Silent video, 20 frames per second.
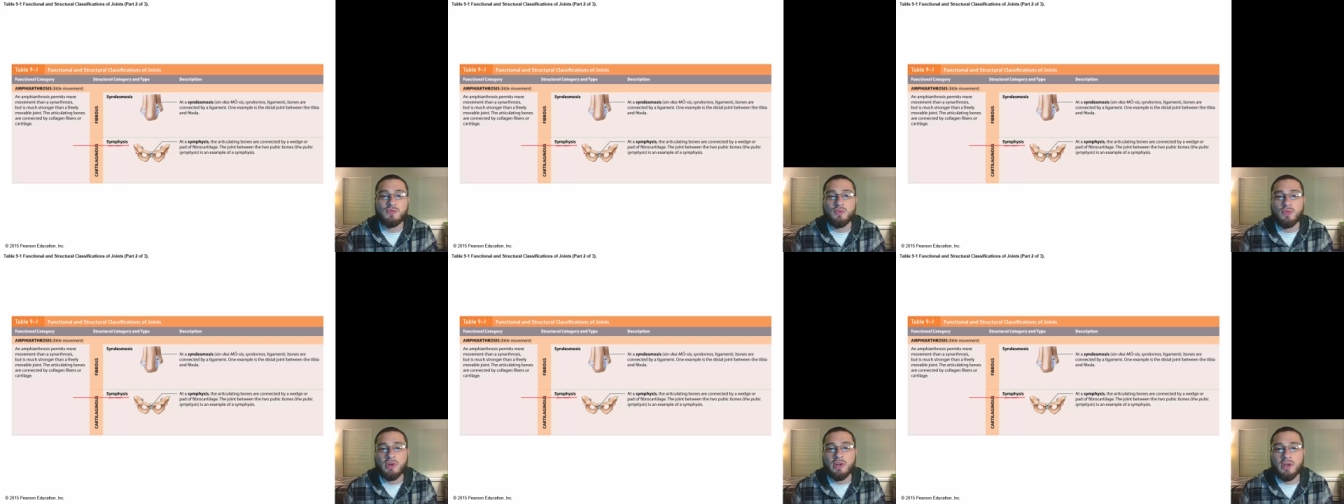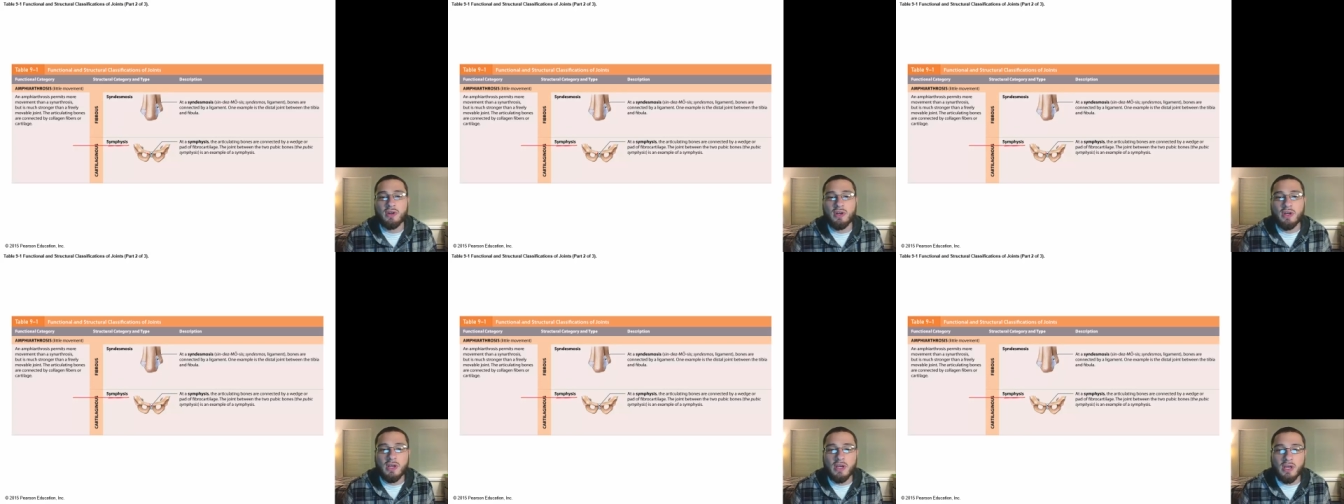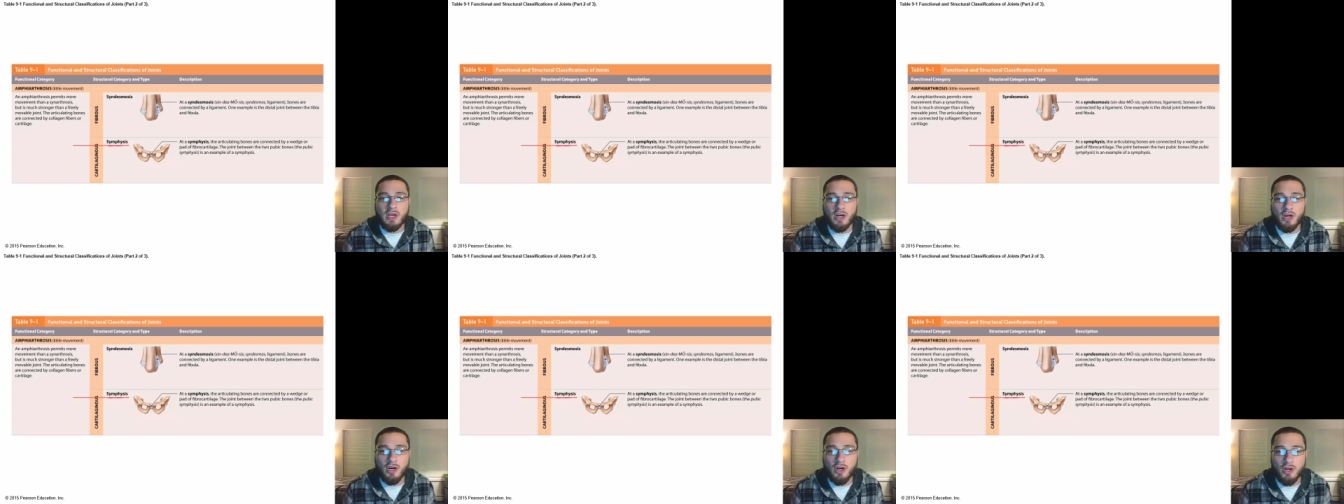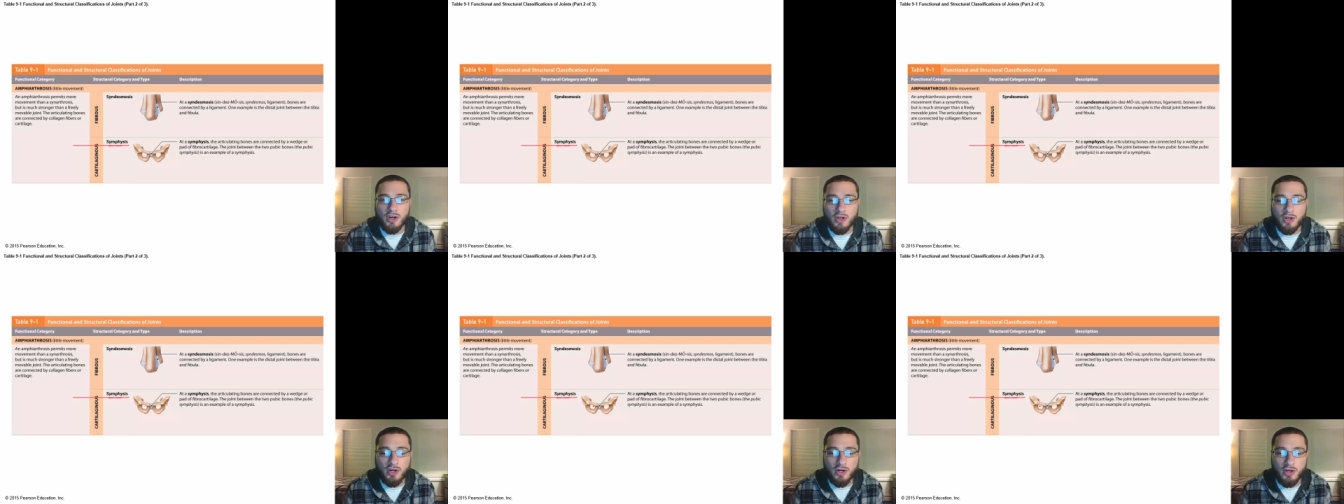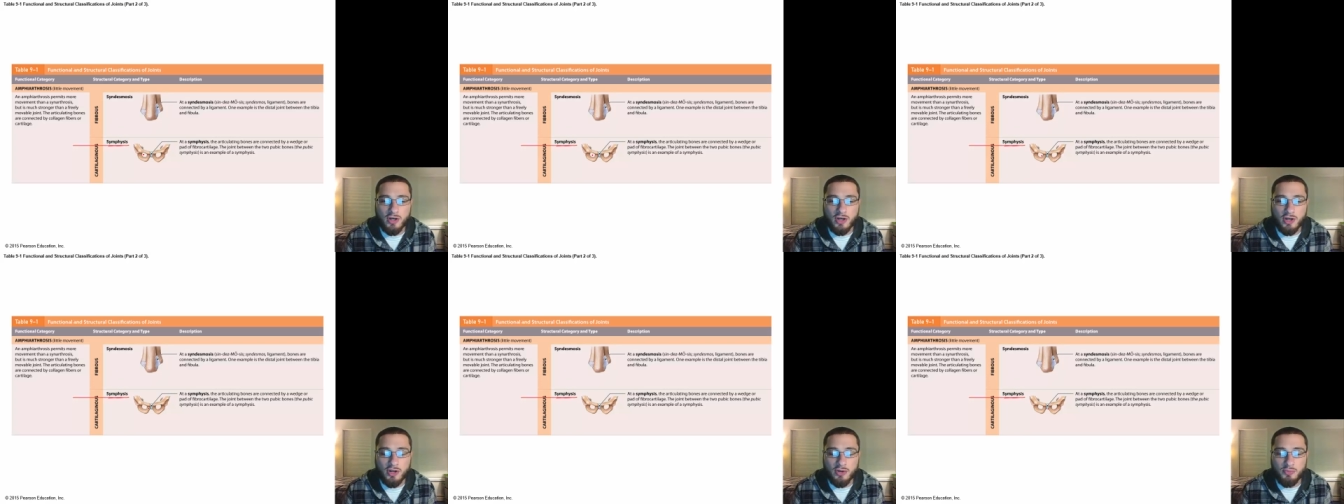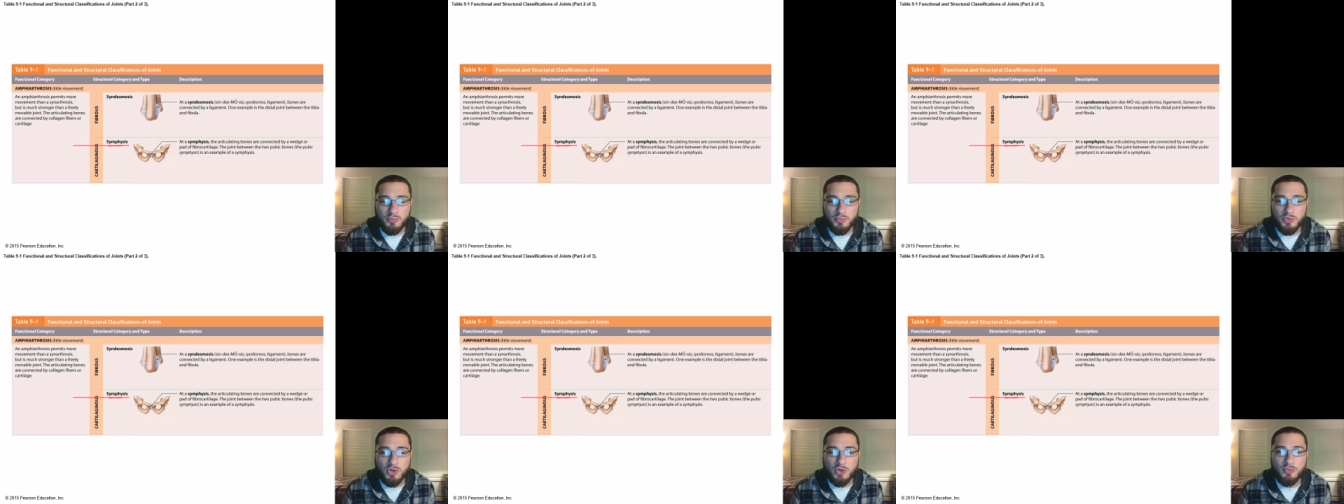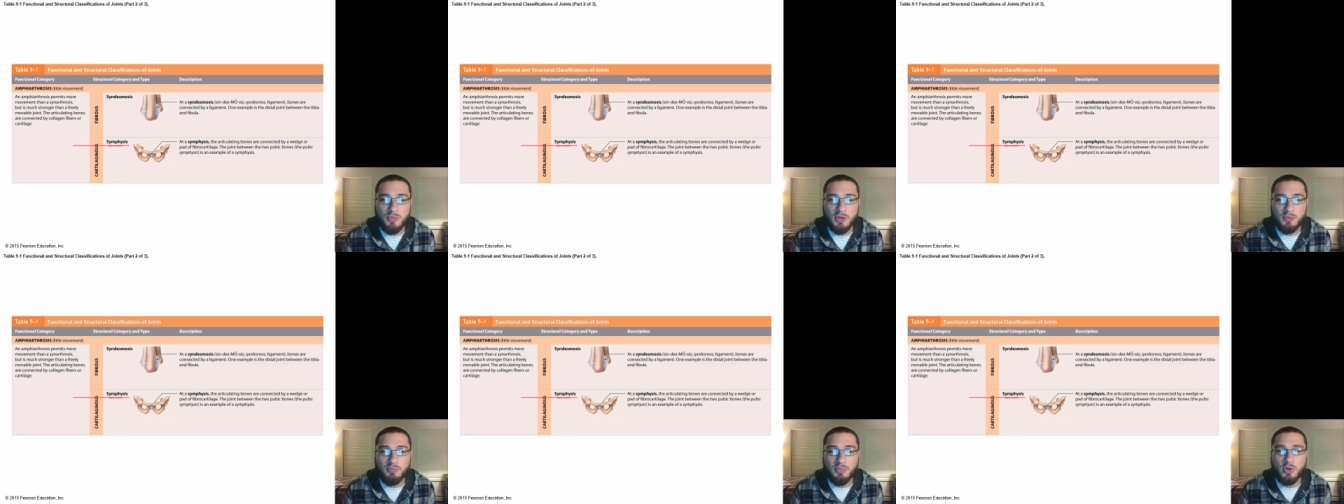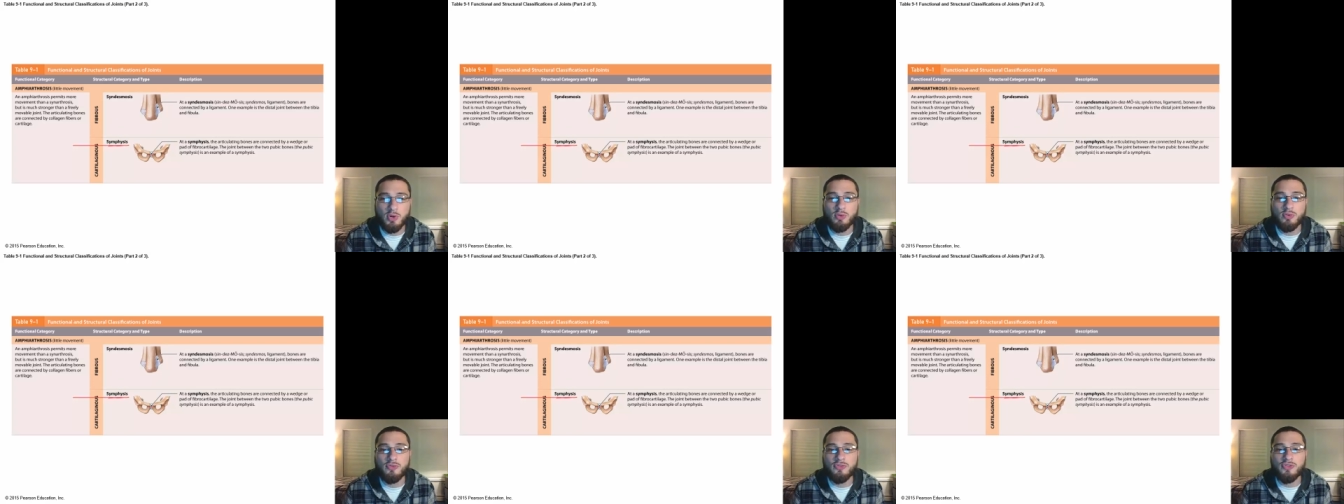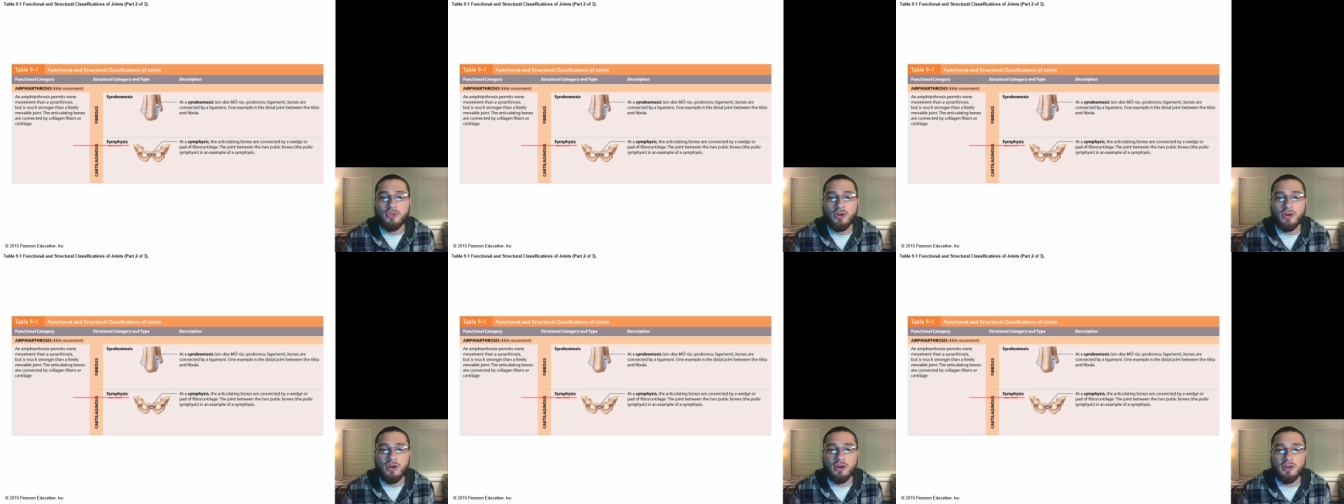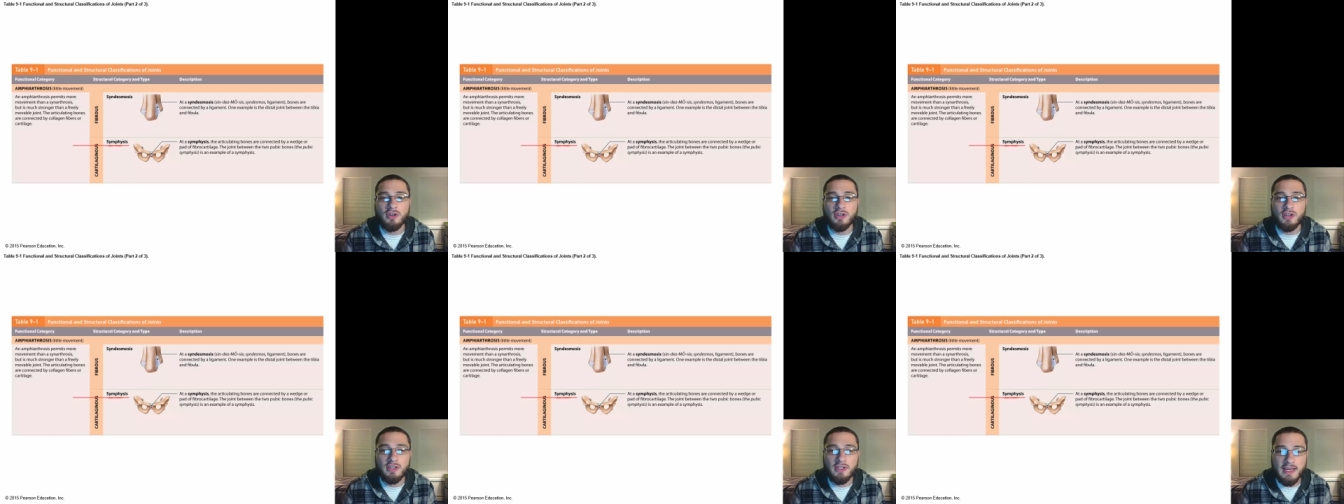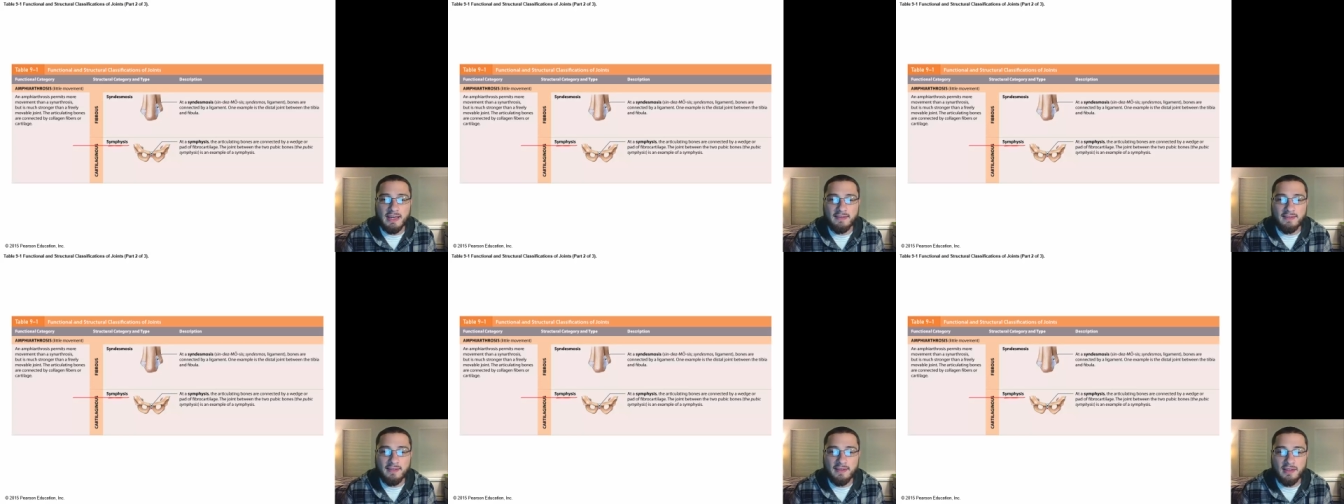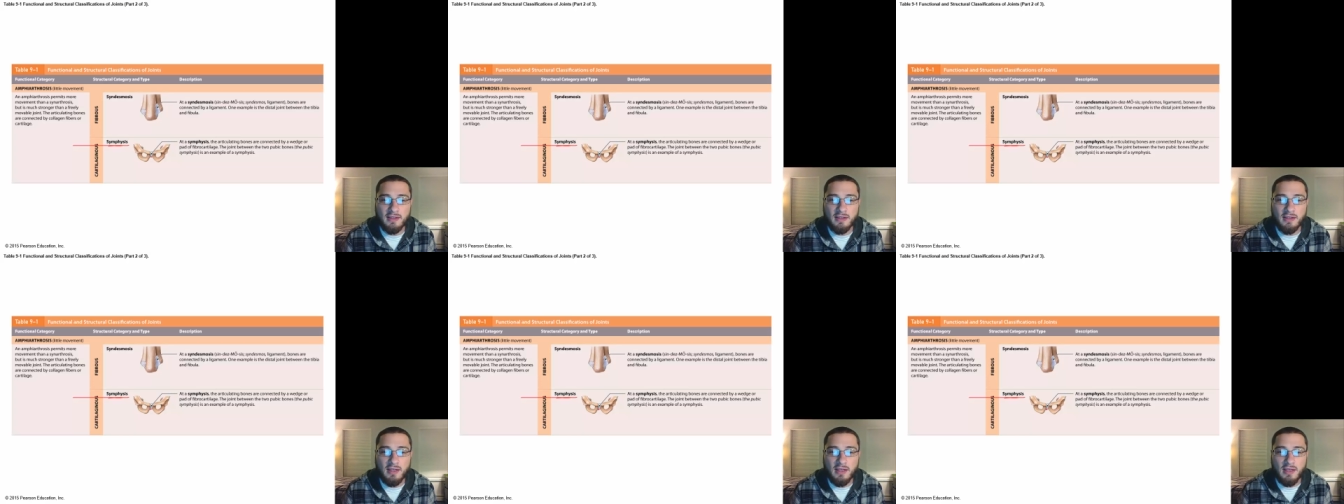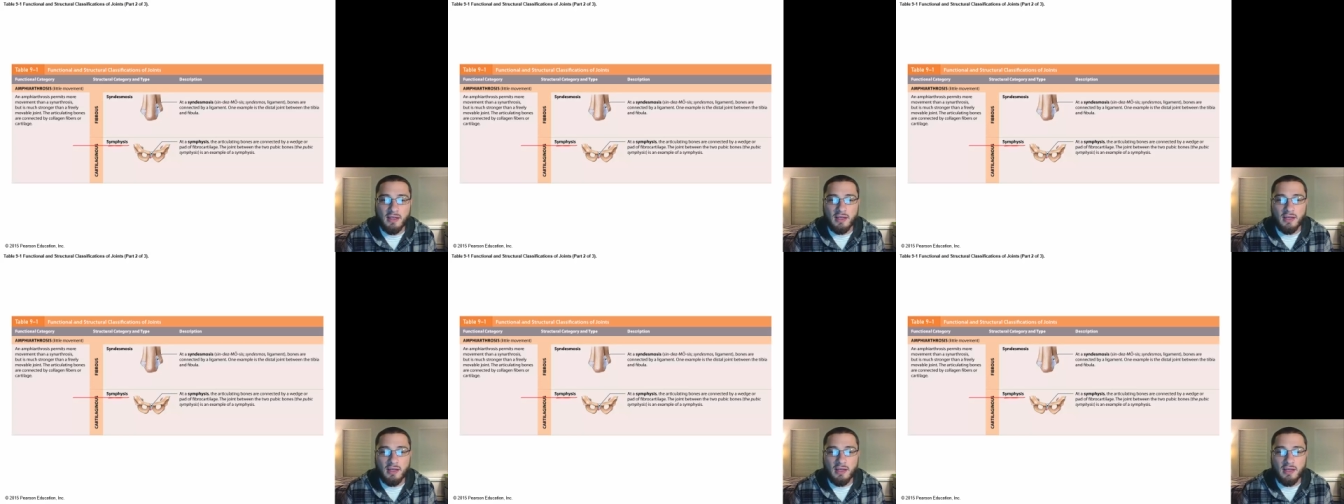where our pubic bones are connected,